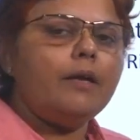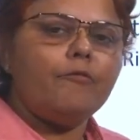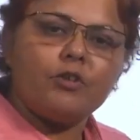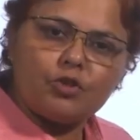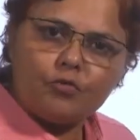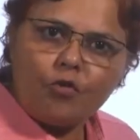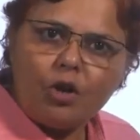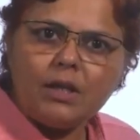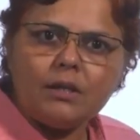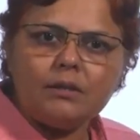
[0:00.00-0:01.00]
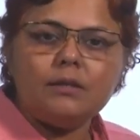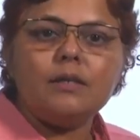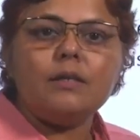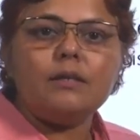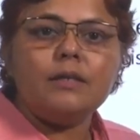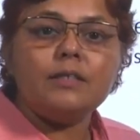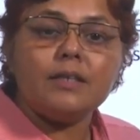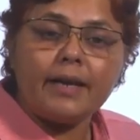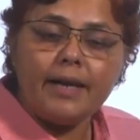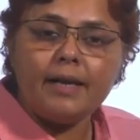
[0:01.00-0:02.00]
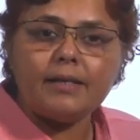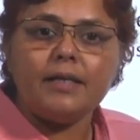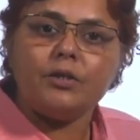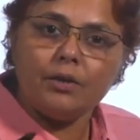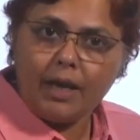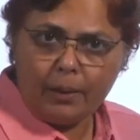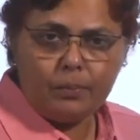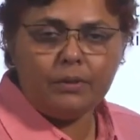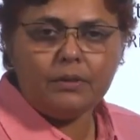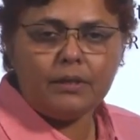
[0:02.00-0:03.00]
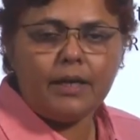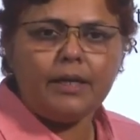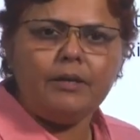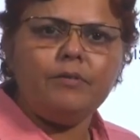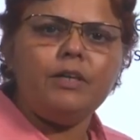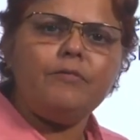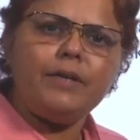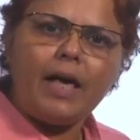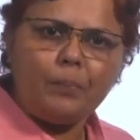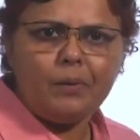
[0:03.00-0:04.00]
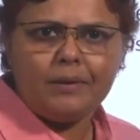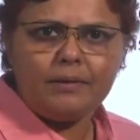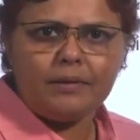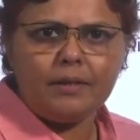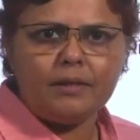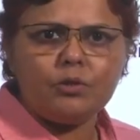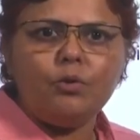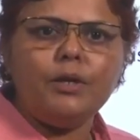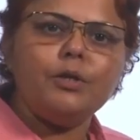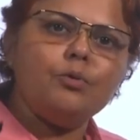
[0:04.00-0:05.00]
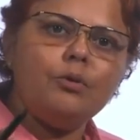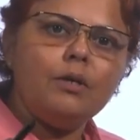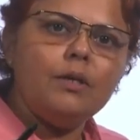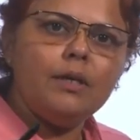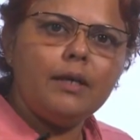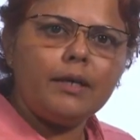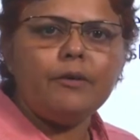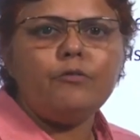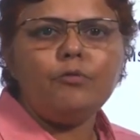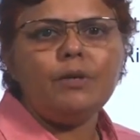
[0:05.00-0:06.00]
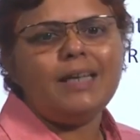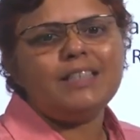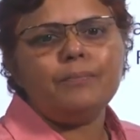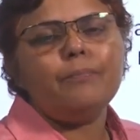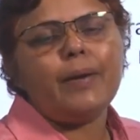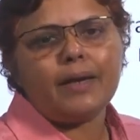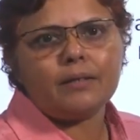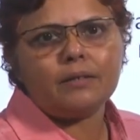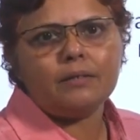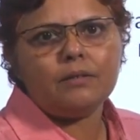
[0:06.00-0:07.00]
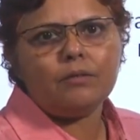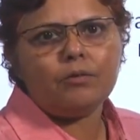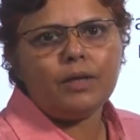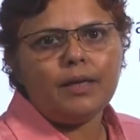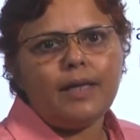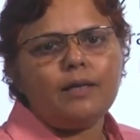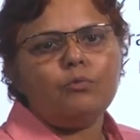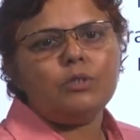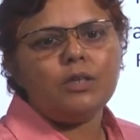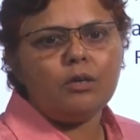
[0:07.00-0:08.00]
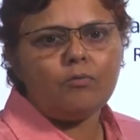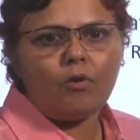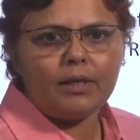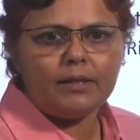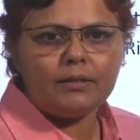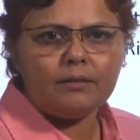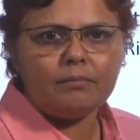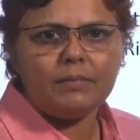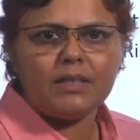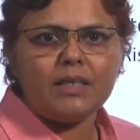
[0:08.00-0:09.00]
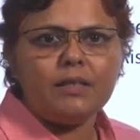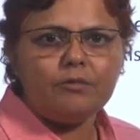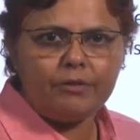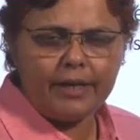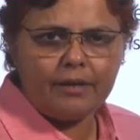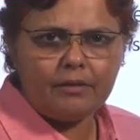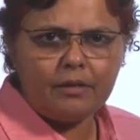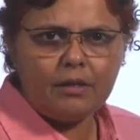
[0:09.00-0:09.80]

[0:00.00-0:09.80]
first of all it is rare that it will happen, and even if it happens, it is going to give you less impact, okay, like losing a wallet, missing a train.